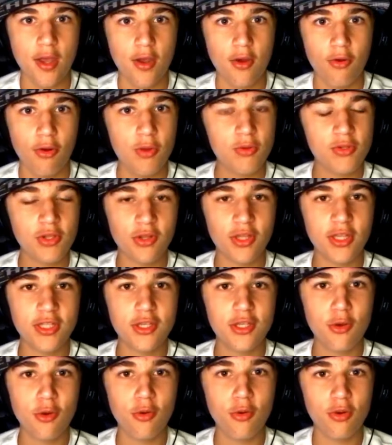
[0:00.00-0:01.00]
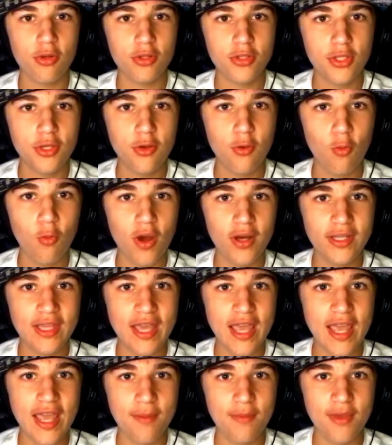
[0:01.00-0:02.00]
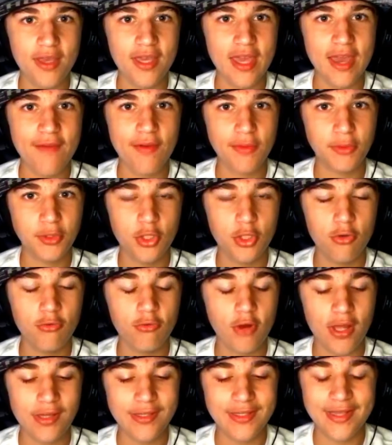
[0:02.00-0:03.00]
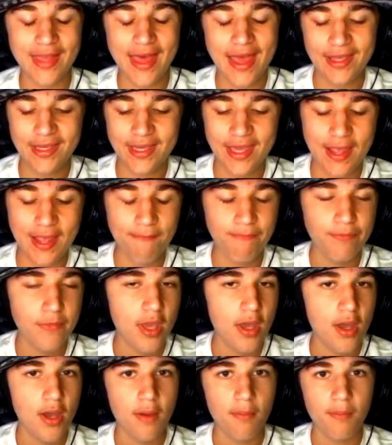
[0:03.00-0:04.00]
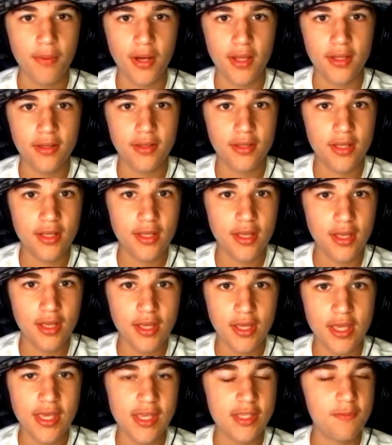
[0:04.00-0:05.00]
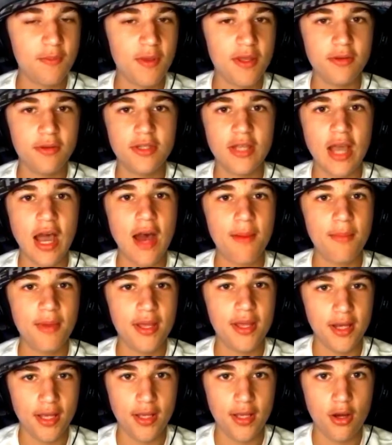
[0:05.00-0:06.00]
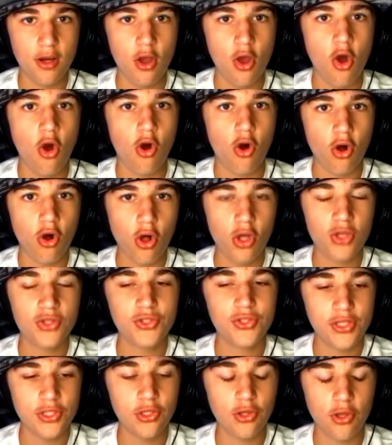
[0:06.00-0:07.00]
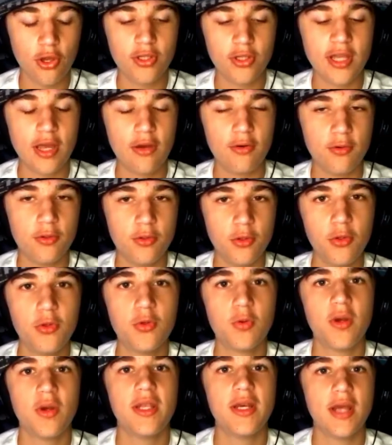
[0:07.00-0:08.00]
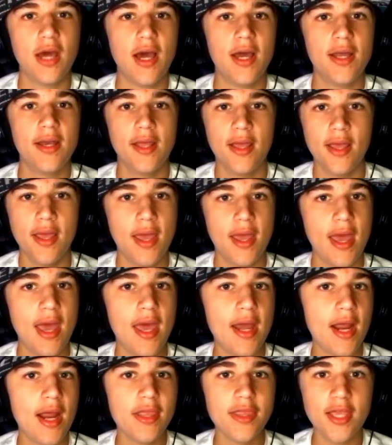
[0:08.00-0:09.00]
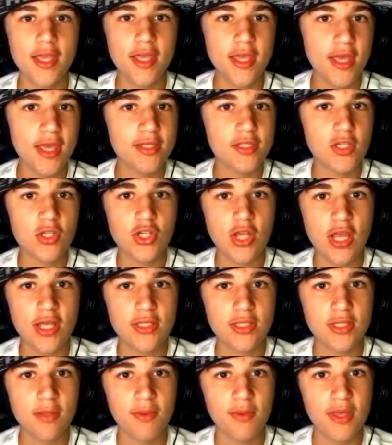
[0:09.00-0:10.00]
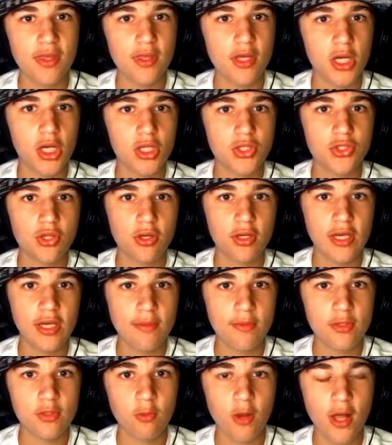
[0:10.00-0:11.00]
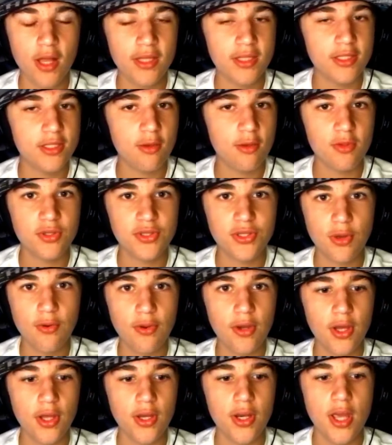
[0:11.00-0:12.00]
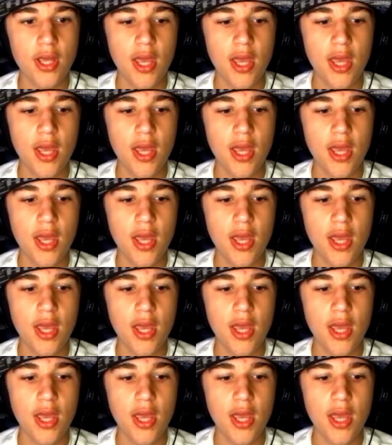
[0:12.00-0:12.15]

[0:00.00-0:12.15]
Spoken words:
It was only 2-1 game. He gave up 2 runs in that game, but he's been dominant all season long, down to 229, and I think he has a chance to be in the All-Star game as well. He's doing so good.